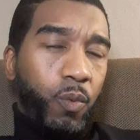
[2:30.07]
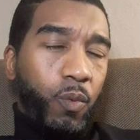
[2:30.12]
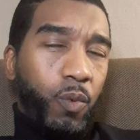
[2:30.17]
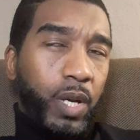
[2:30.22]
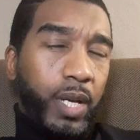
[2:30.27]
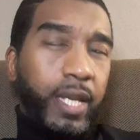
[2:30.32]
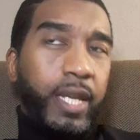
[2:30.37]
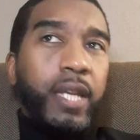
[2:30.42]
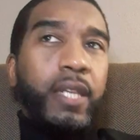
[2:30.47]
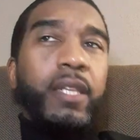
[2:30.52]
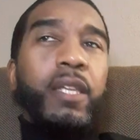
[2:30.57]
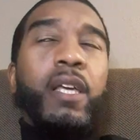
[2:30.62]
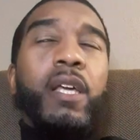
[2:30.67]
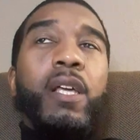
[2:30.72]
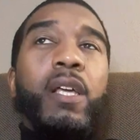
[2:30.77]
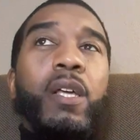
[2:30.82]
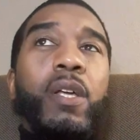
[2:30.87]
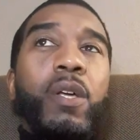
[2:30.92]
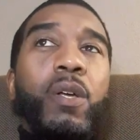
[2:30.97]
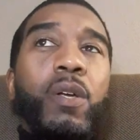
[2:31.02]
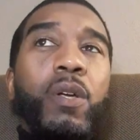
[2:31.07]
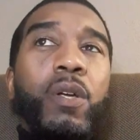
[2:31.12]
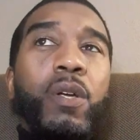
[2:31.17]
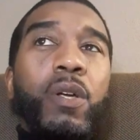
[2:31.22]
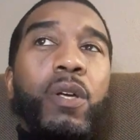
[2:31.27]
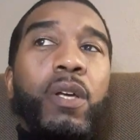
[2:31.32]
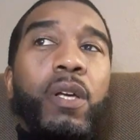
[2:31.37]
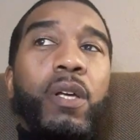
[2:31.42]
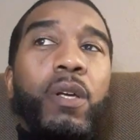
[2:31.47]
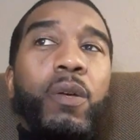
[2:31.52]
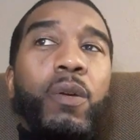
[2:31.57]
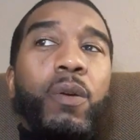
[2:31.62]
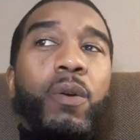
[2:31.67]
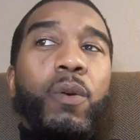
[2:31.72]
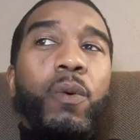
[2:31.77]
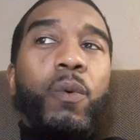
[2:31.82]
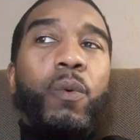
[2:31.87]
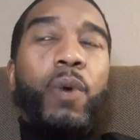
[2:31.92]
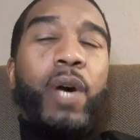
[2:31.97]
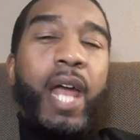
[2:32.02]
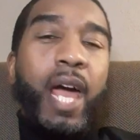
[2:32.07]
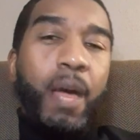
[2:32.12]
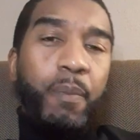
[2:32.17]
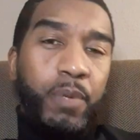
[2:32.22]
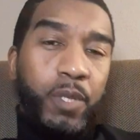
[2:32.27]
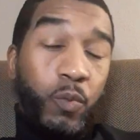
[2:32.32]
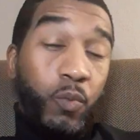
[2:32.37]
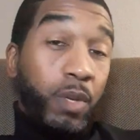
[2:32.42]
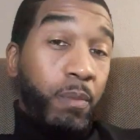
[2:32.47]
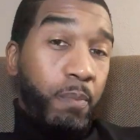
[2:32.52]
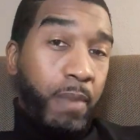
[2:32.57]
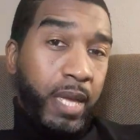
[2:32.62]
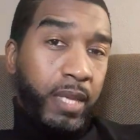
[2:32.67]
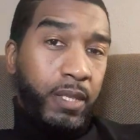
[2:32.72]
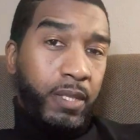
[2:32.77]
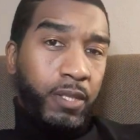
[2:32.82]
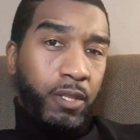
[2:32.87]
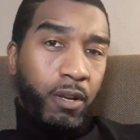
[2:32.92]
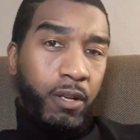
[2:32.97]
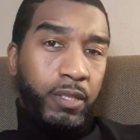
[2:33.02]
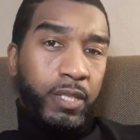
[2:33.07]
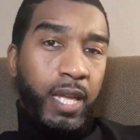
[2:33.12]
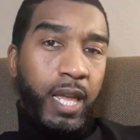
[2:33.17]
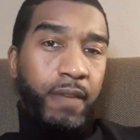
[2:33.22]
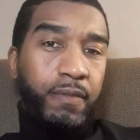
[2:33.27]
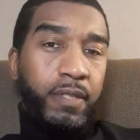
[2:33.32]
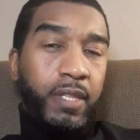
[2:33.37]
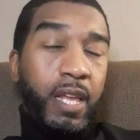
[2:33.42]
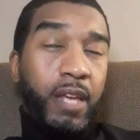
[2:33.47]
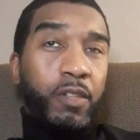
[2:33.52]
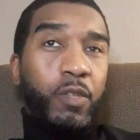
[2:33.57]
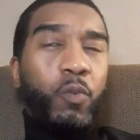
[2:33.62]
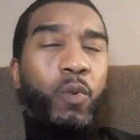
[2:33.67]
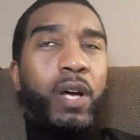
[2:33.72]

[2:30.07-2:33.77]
again, what happens when men start to have standards?